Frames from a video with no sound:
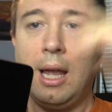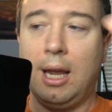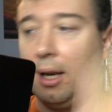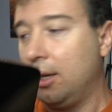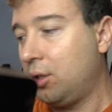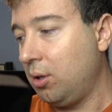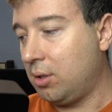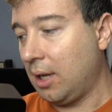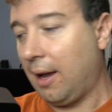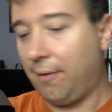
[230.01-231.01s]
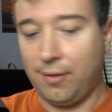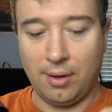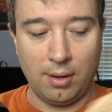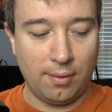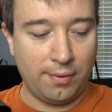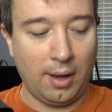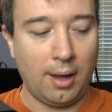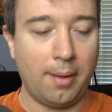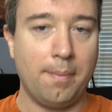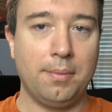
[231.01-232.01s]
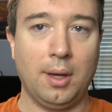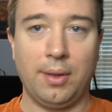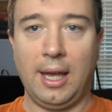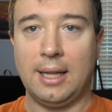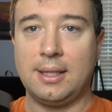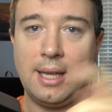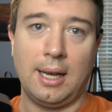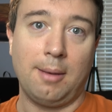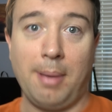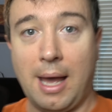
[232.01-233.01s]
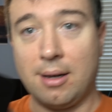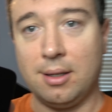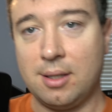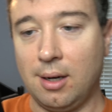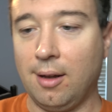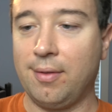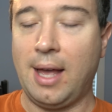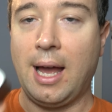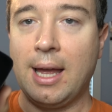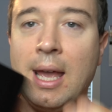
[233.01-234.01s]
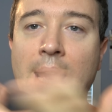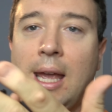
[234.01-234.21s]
and it shoots off of you know, the headset and paddles and all of that,